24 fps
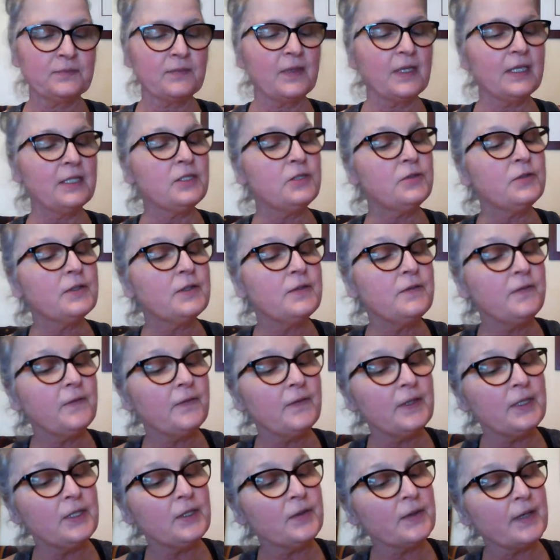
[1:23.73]
And you can
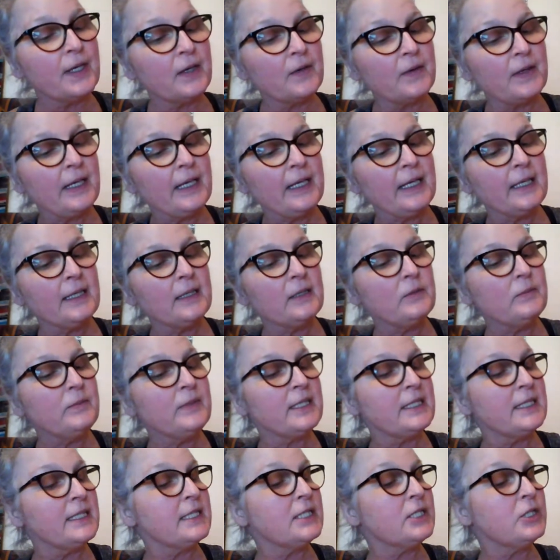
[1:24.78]
figure out how
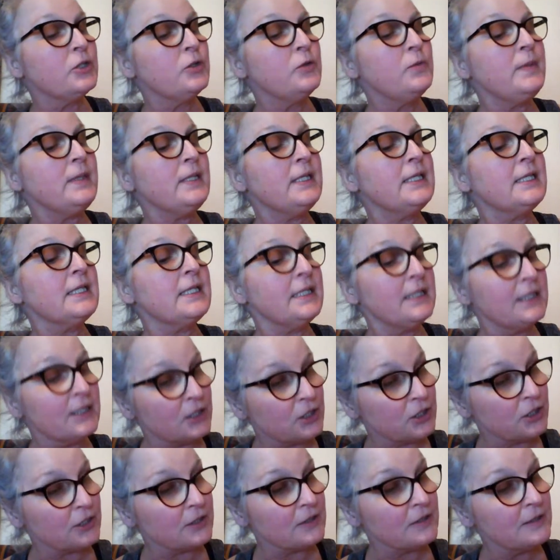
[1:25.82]
many cubic
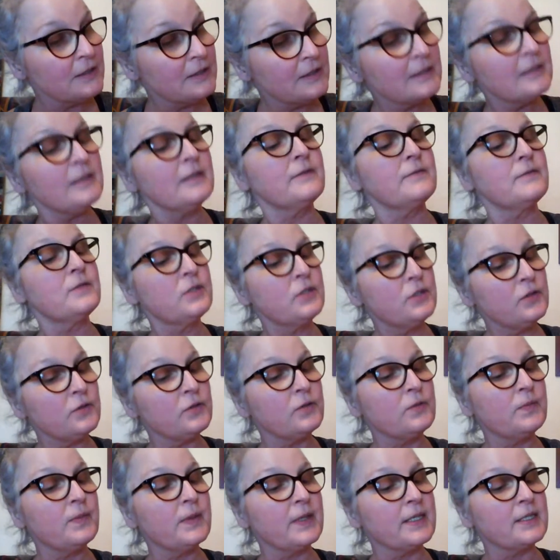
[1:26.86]
inches of
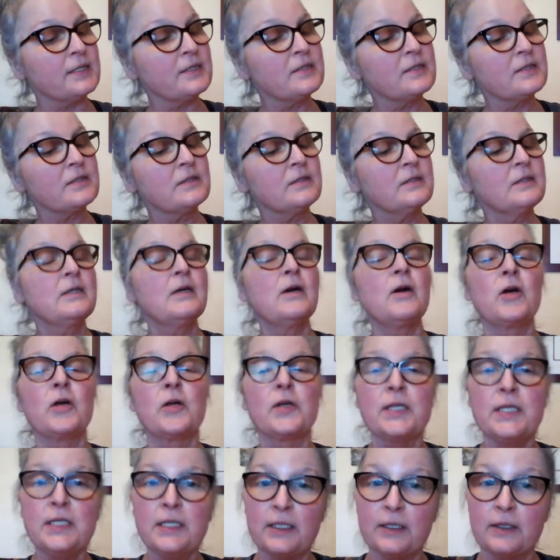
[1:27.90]
toothpaste
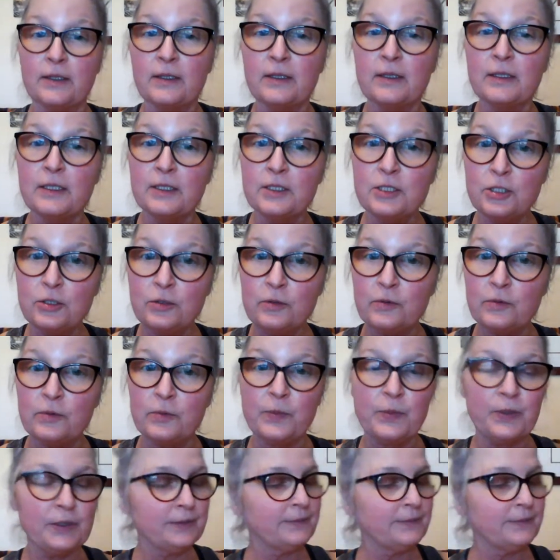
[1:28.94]
are in a tube.